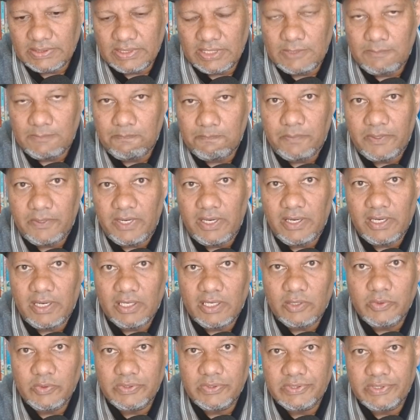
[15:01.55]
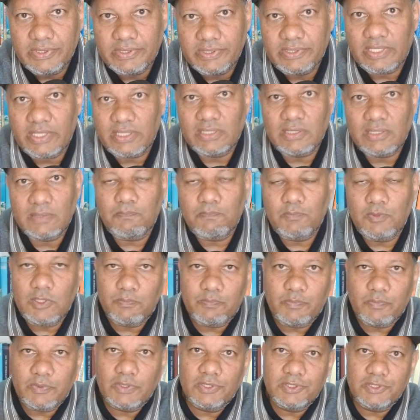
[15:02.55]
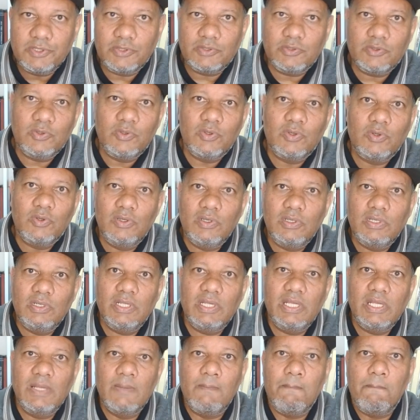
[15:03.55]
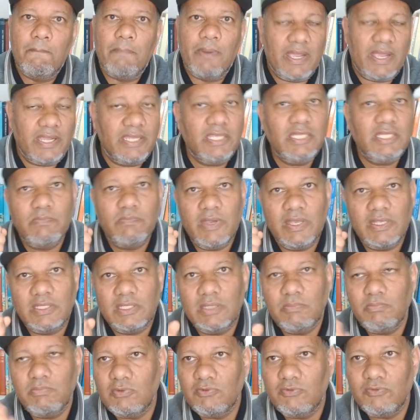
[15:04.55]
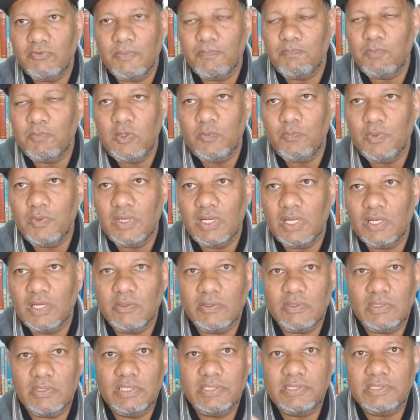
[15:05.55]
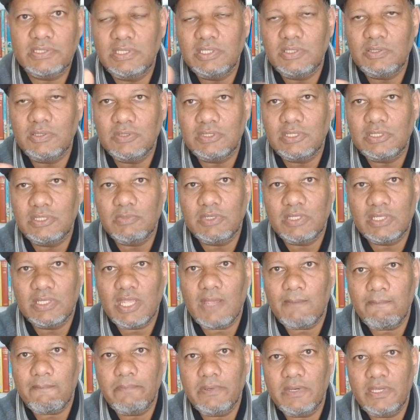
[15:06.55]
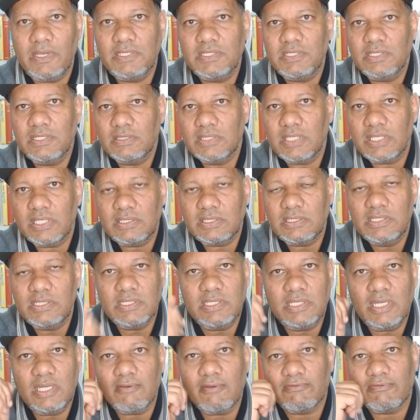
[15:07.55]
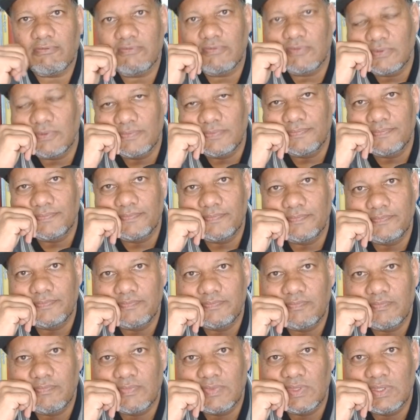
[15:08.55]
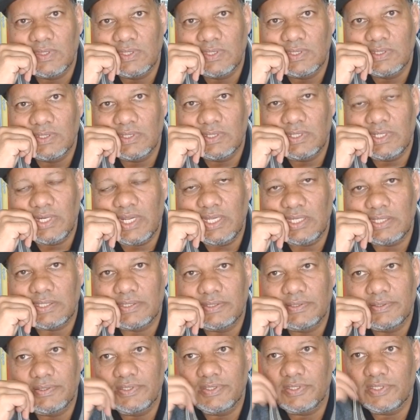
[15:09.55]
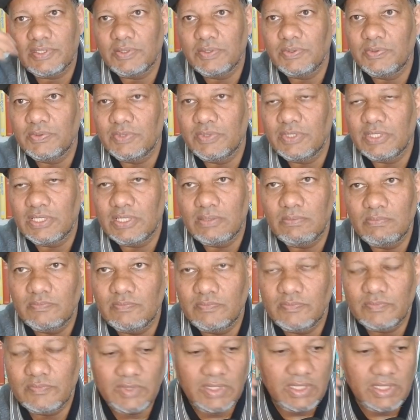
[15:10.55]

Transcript: a prerequisite that the people should all abide by them. If the people are not listening to them and they are preaching, that is enough. Right. So, um,